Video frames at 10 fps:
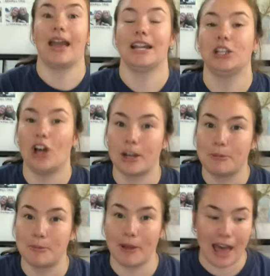And a lot of
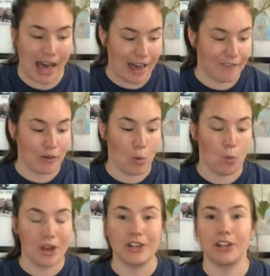people have
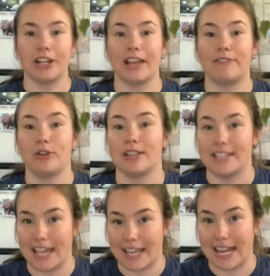wondered if you can
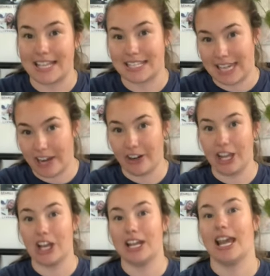take it as a
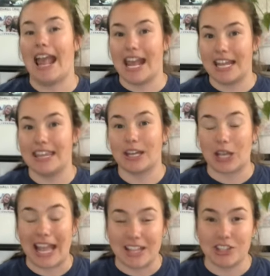carry-on, and the
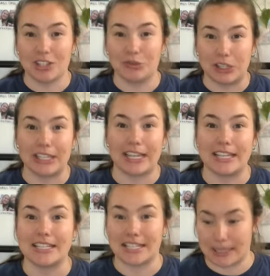answer really
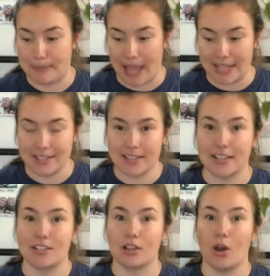is it depends.
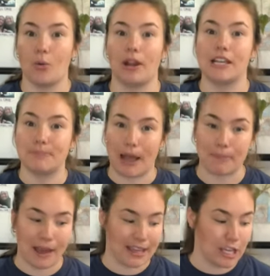So when I was
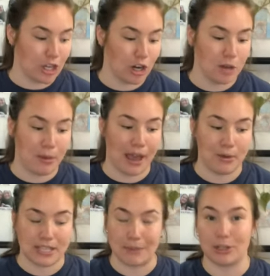backpacking Europe, I
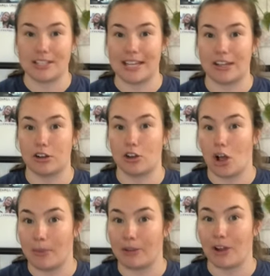was able to take it on
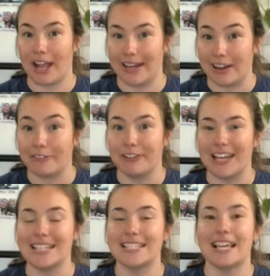all my Ryanair
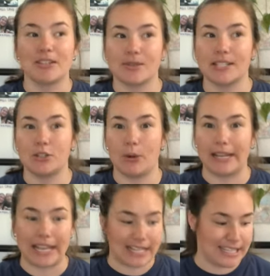flights. This was in
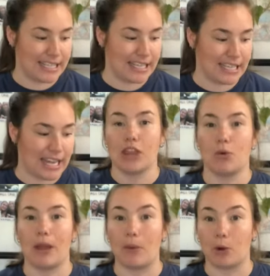2018. The
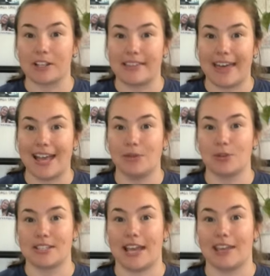way it worked then
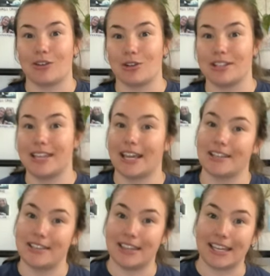was that you could take it
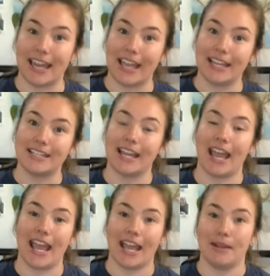to the gate
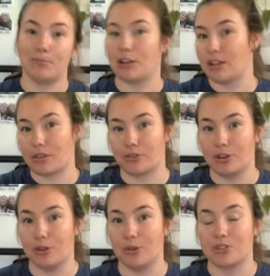and bring it
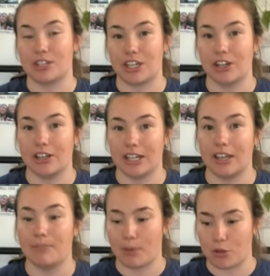through
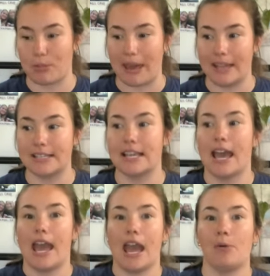security, both bags,
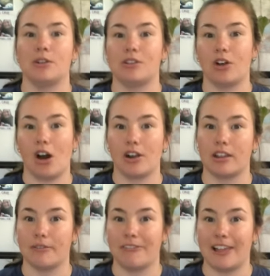and once you got onto
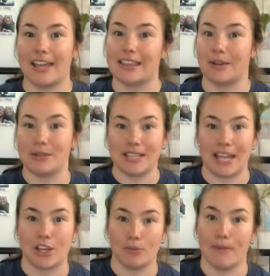the flight, they would
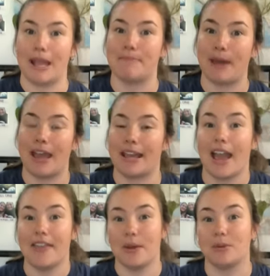take your main bag
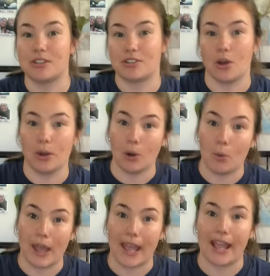and they would stow it
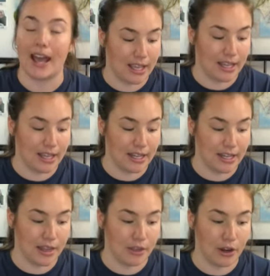away
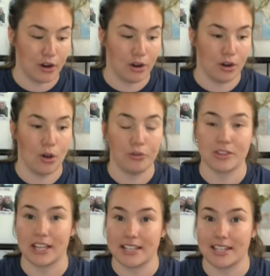in their
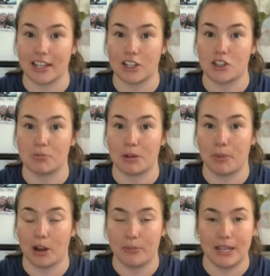oversized luggage
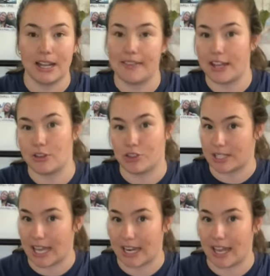compartment, and then you
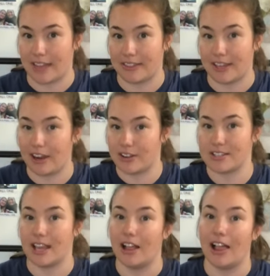just get it at the
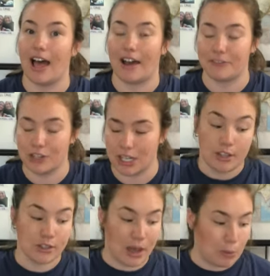carousel after.
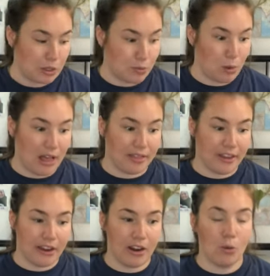So that worked well
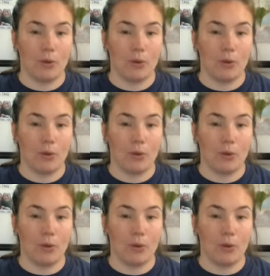there.